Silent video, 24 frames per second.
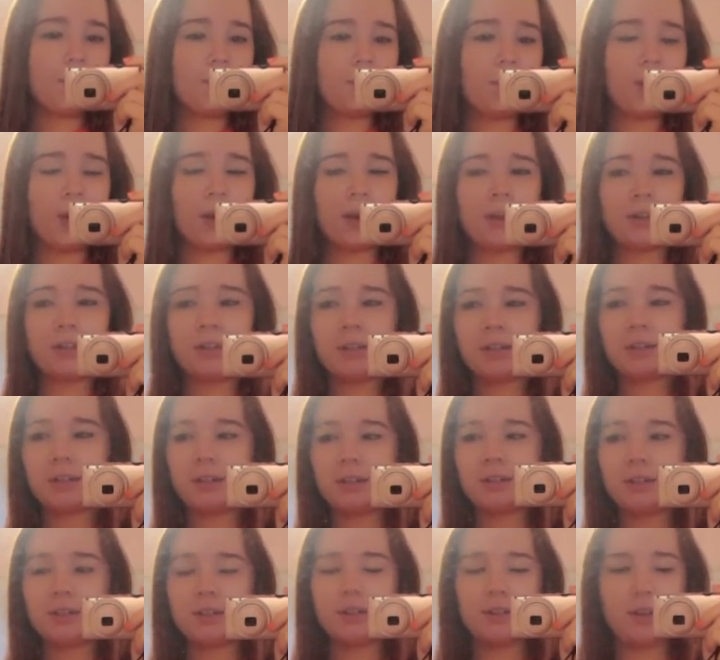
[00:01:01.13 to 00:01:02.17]
But
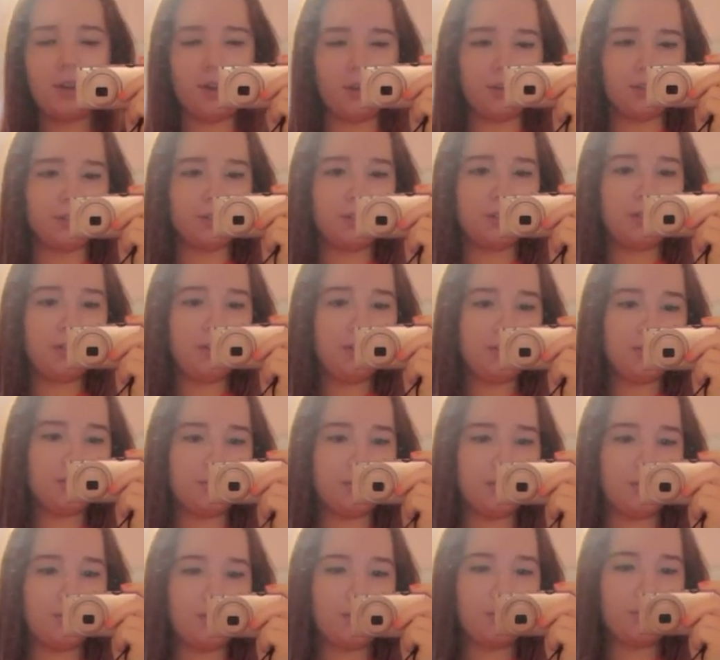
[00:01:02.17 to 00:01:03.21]
I'll see you
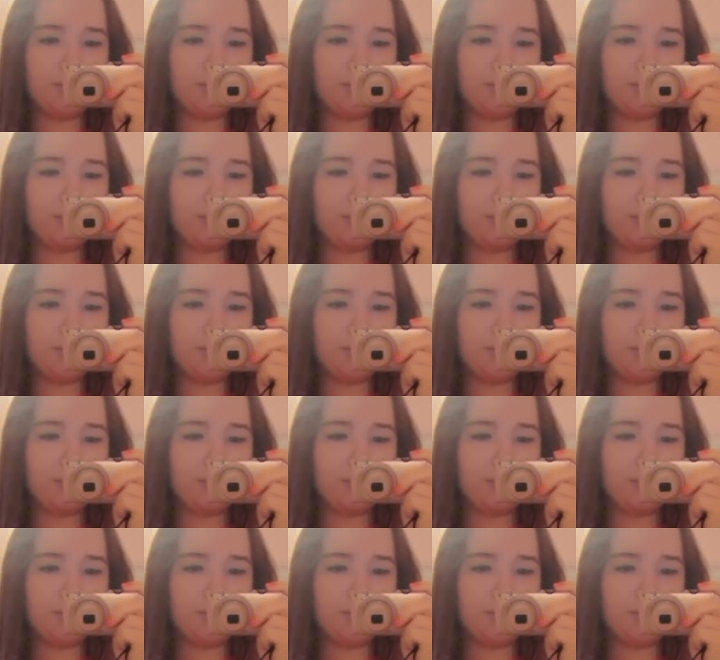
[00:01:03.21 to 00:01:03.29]
soon.